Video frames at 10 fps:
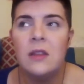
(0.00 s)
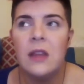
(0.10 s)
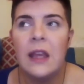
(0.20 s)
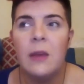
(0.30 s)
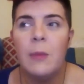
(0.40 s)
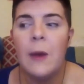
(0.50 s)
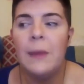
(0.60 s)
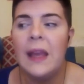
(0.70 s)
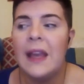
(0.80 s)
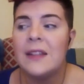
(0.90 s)
think
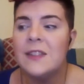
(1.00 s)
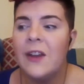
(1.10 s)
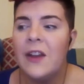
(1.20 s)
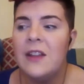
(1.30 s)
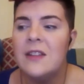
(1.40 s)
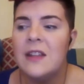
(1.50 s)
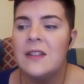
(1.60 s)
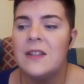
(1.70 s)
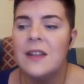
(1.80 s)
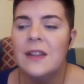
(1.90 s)
about being
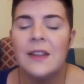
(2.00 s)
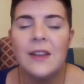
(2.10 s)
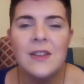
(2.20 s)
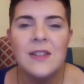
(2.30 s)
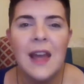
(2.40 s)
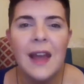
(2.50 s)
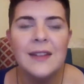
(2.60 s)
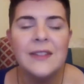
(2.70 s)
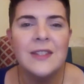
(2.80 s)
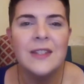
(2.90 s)
excited,
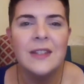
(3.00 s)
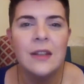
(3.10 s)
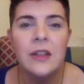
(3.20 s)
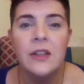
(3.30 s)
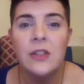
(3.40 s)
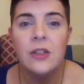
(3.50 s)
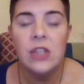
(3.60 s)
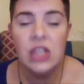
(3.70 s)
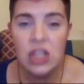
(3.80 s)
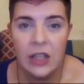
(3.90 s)
content,
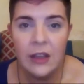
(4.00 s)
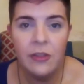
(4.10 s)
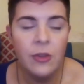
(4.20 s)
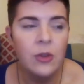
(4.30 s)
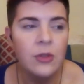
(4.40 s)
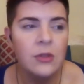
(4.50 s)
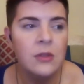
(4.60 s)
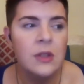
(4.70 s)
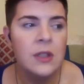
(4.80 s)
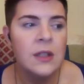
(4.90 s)
cheerful,
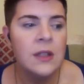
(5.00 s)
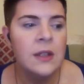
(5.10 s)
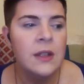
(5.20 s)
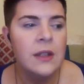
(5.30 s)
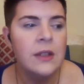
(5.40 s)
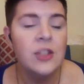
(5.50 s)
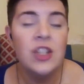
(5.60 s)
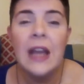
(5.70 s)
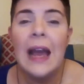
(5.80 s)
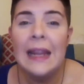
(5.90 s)

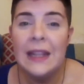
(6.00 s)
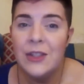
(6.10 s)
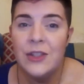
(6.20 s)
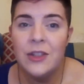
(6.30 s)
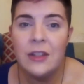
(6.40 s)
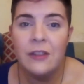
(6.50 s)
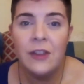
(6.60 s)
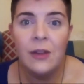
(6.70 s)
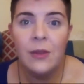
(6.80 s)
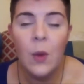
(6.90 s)
challenged, if
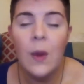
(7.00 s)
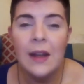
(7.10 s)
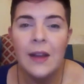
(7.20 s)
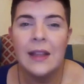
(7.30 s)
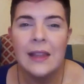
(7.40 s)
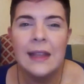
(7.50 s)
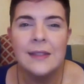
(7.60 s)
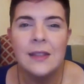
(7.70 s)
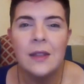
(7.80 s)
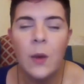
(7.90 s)
you quite like
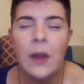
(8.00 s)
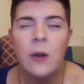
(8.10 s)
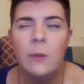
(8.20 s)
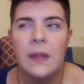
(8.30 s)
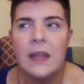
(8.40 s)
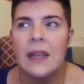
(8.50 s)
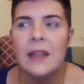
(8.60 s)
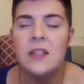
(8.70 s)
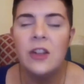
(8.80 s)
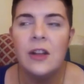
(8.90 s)
things that are quite
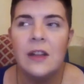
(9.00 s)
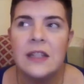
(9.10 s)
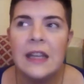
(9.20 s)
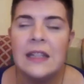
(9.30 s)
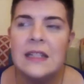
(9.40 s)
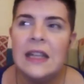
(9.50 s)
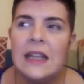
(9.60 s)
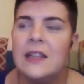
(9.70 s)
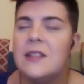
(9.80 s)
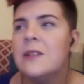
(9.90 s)
complicated and you like to get your teeth
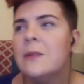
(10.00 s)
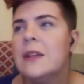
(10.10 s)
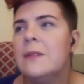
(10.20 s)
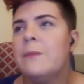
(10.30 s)
into it.